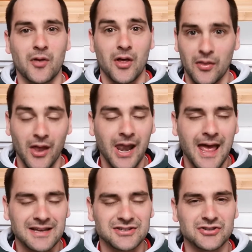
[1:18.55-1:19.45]
the, the
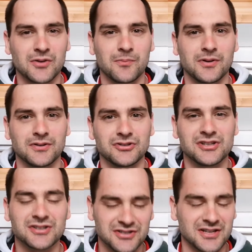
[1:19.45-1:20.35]
Last Supper.
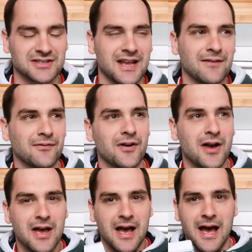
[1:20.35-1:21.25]
Jesus sits down for
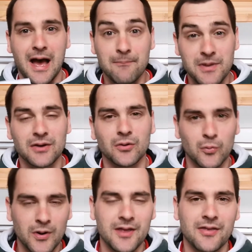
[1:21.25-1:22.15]
a, a meal
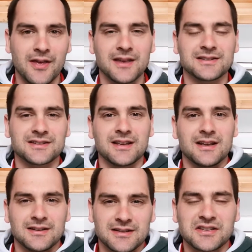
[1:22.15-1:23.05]
with his
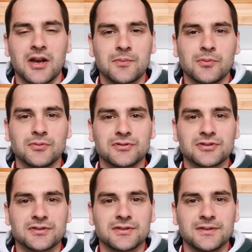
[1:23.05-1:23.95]

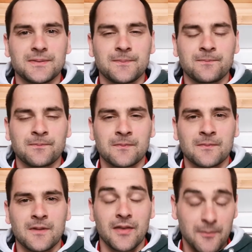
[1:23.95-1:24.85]
disciples,
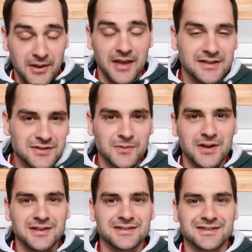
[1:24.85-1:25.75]
and they begin to
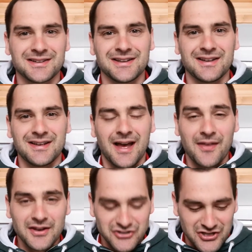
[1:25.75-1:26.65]
eat,
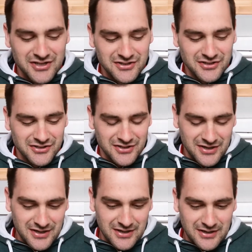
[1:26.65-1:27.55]
and then Jesus
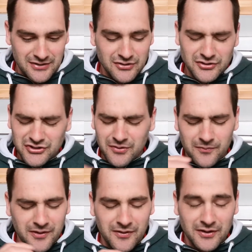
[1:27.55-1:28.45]
does
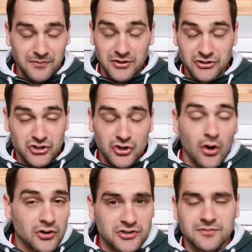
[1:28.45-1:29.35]
something that, that
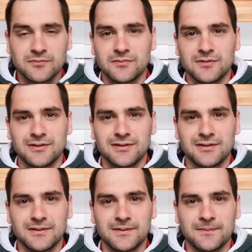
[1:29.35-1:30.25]
shocks them
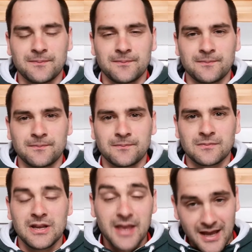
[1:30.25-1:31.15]

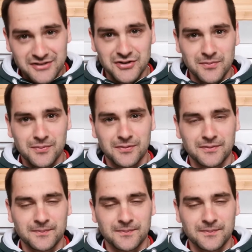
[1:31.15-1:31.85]
he gets up